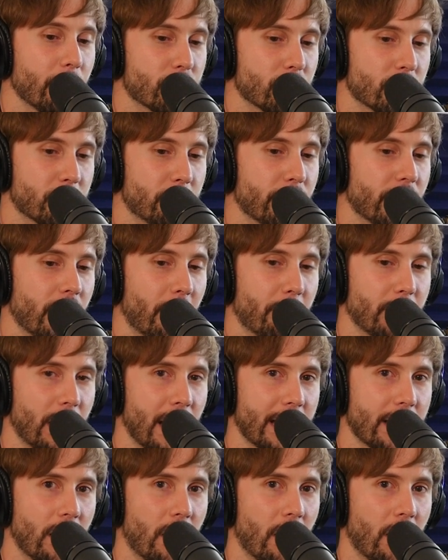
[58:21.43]
which was put up
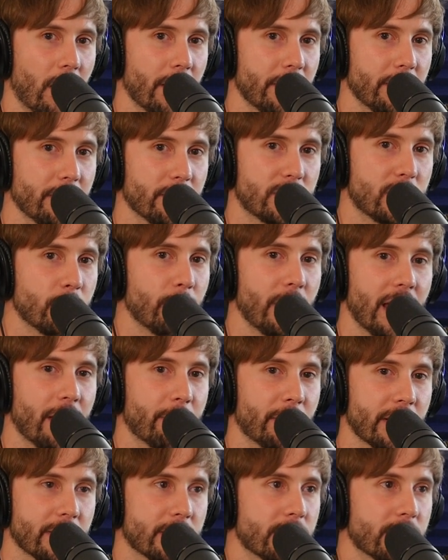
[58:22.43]
like on 2 a.m.